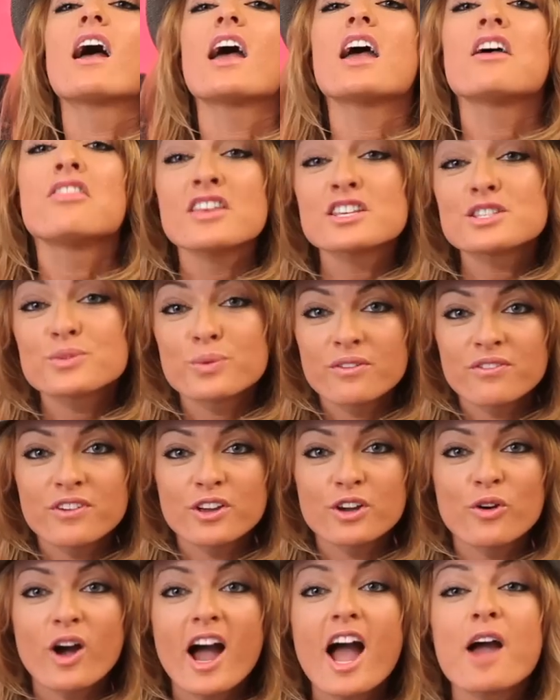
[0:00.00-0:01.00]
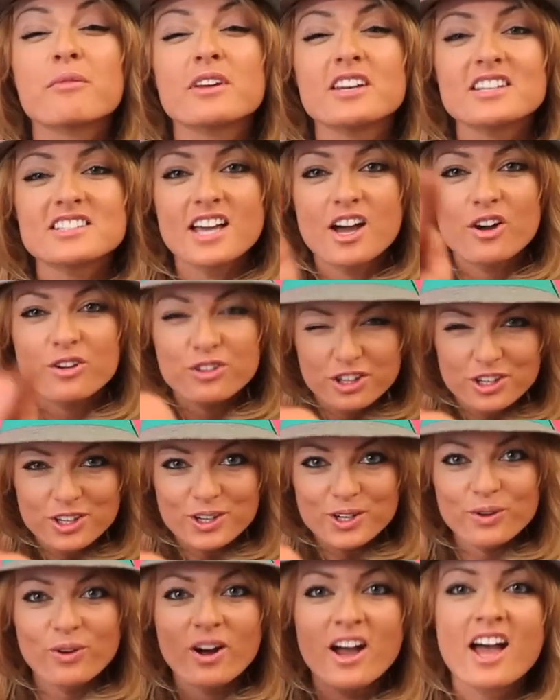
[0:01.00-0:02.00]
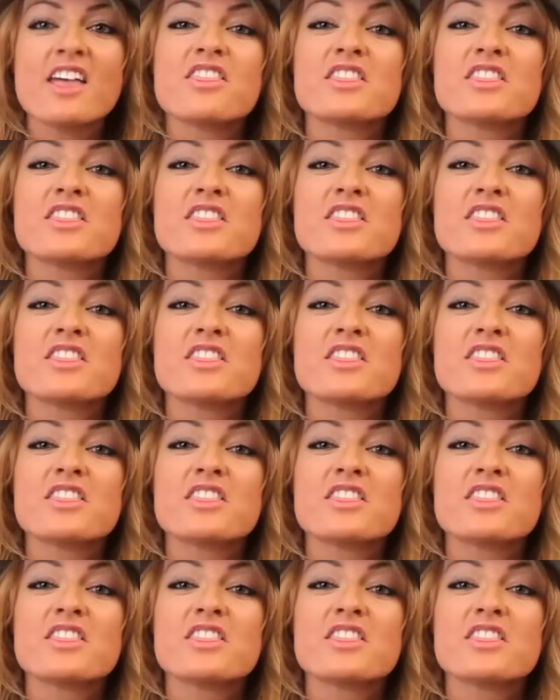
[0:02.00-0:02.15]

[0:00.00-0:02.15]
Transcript: In this review, I'm going to tell you